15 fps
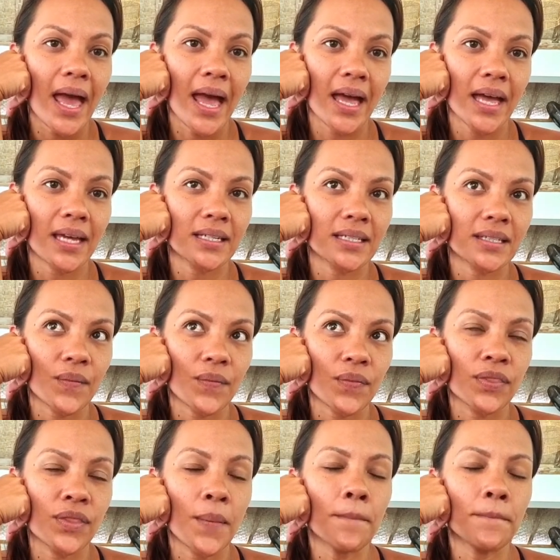And
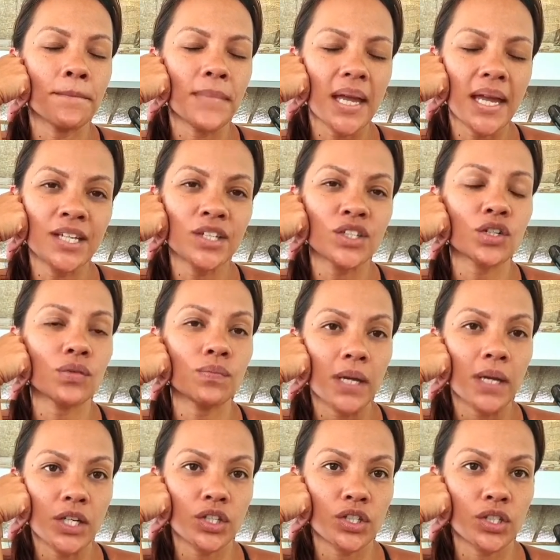the
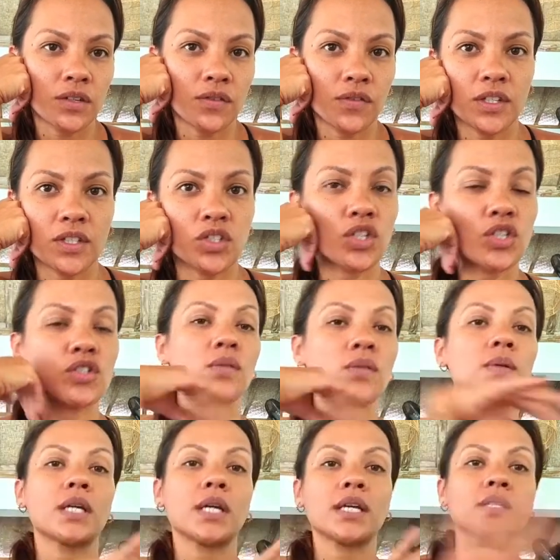major difference, just to
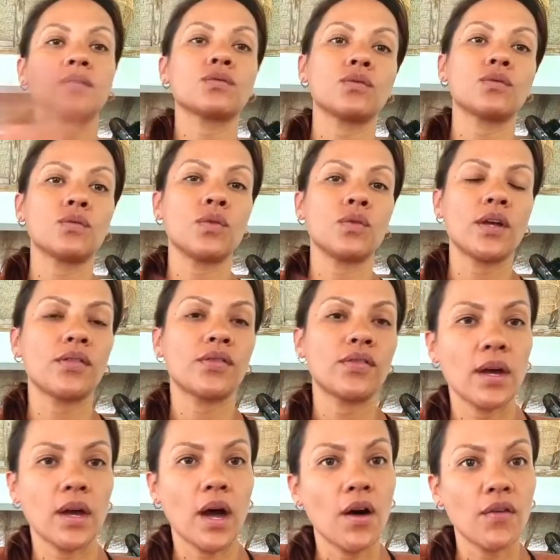begin
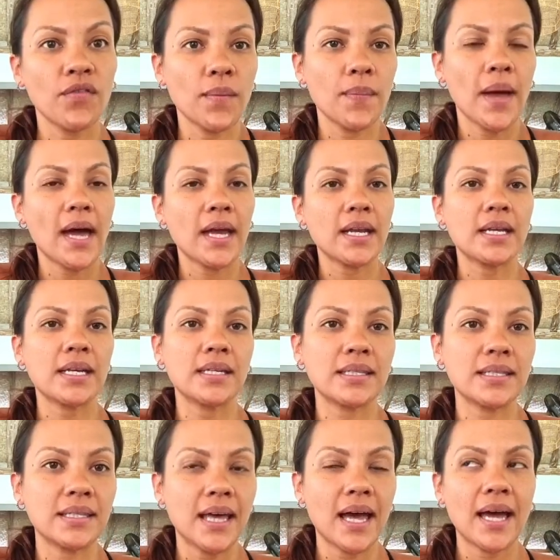with off the bat,
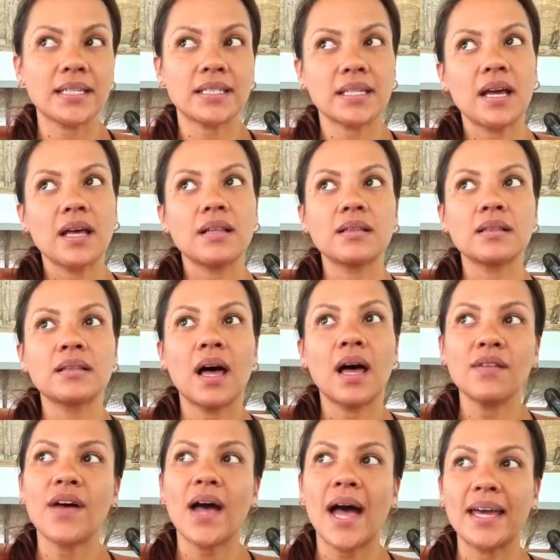is that
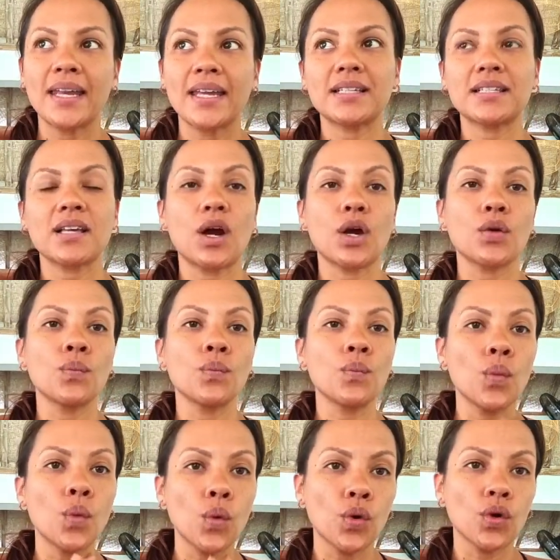love addicts are
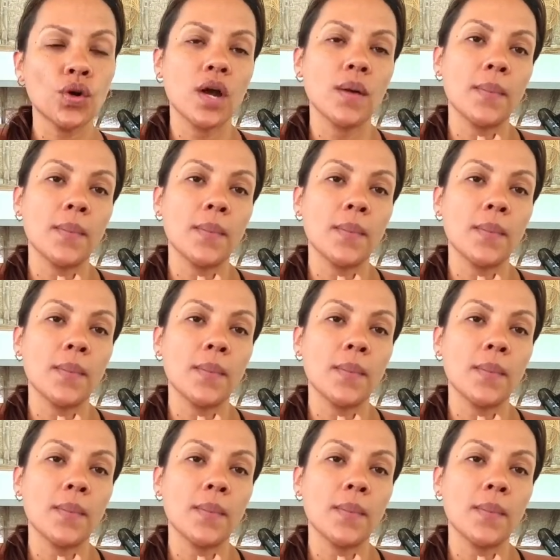more